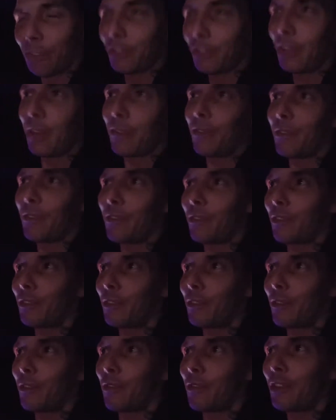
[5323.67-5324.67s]
And
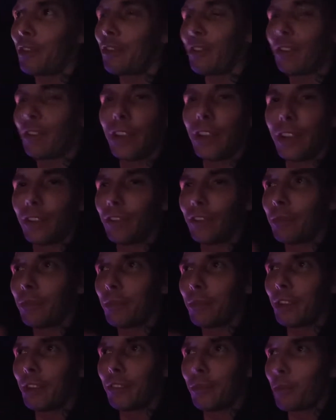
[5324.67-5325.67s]
physically, it
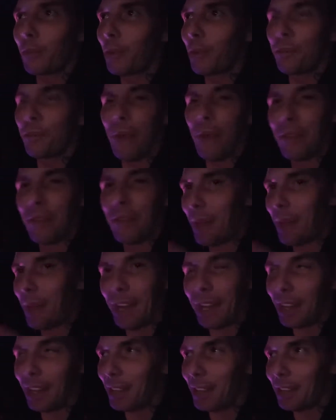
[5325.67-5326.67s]
simply doesn't work.
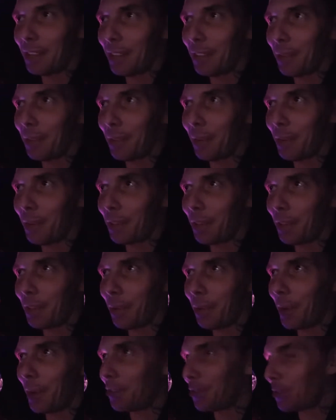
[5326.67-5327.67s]
Mathematically, it doesn't work. The
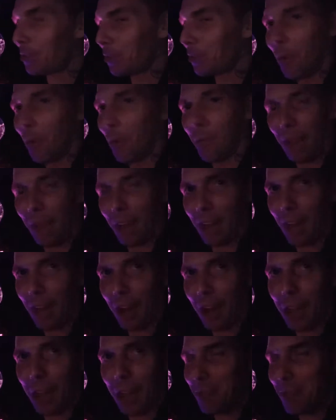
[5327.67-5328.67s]
equations don't pan
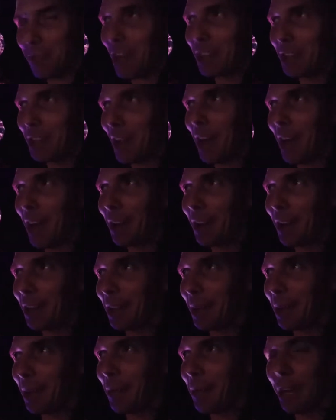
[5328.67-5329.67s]
out. They break down like
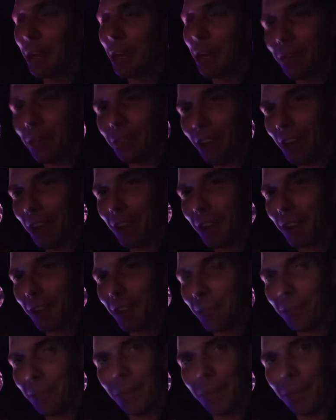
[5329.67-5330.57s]
they would inside the